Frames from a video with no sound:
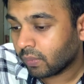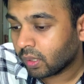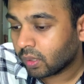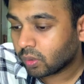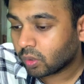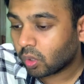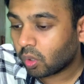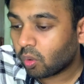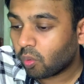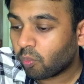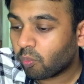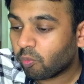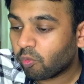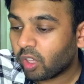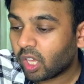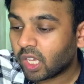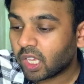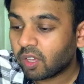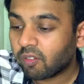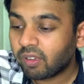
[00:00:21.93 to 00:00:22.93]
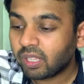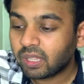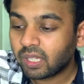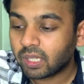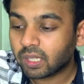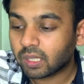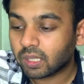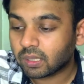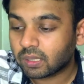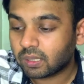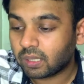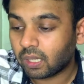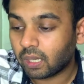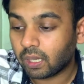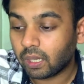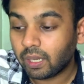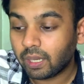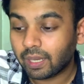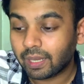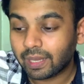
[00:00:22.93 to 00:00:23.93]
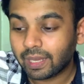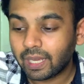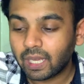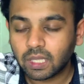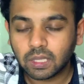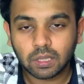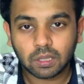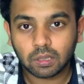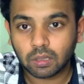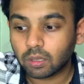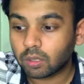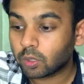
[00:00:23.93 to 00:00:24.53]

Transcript: So we are given the string geeks